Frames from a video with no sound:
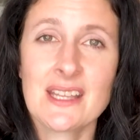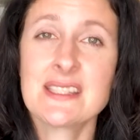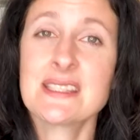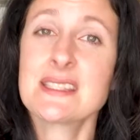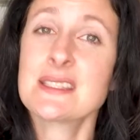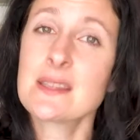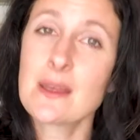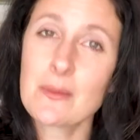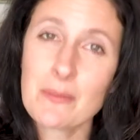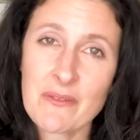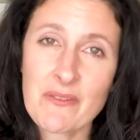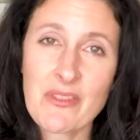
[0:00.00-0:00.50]

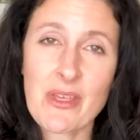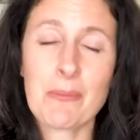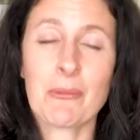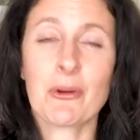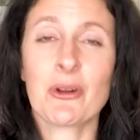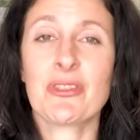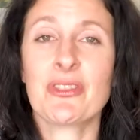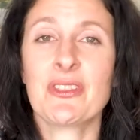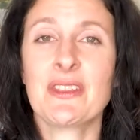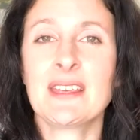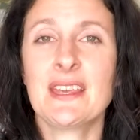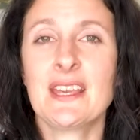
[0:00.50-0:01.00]
Some of them are
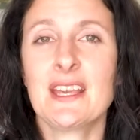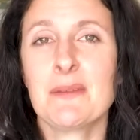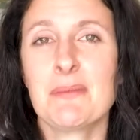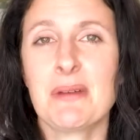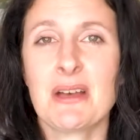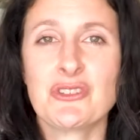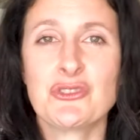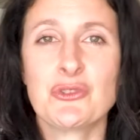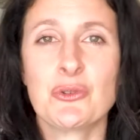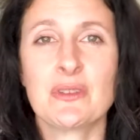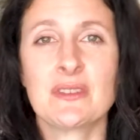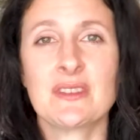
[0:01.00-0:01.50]
thinking
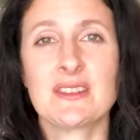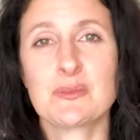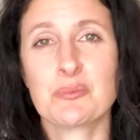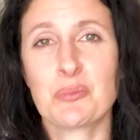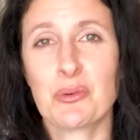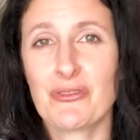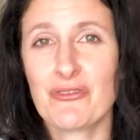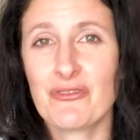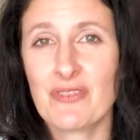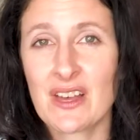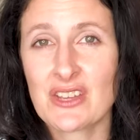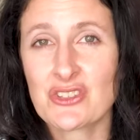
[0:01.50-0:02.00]
about doing this
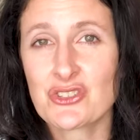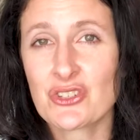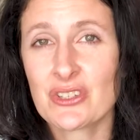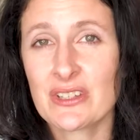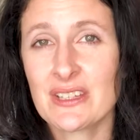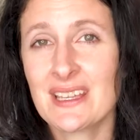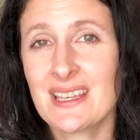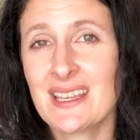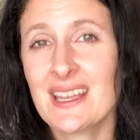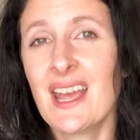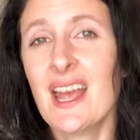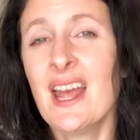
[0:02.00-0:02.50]

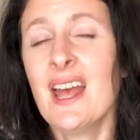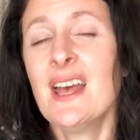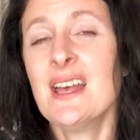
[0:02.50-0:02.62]
professionally.